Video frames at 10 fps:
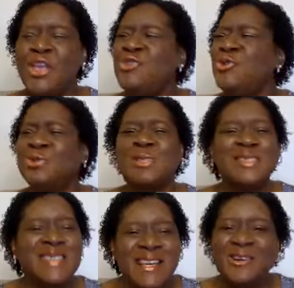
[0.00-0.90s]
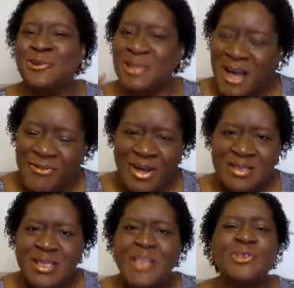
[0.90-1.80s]
you still love
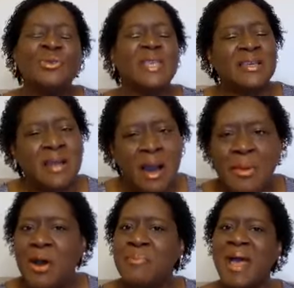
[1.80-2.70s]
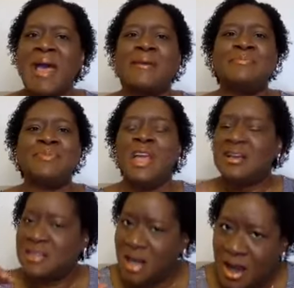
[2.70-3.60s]
us. And you say, come on back.
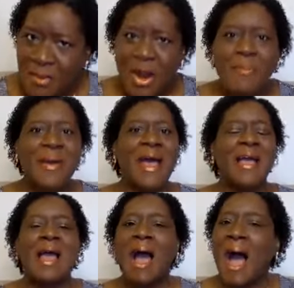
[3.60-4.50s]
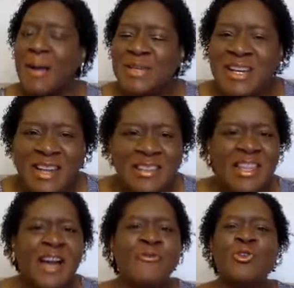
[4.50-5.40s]
Come on back. I'm going to
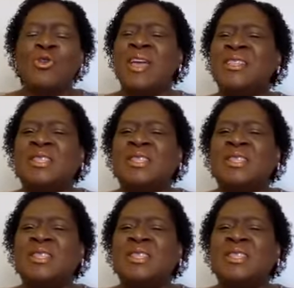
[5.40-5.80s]
love you in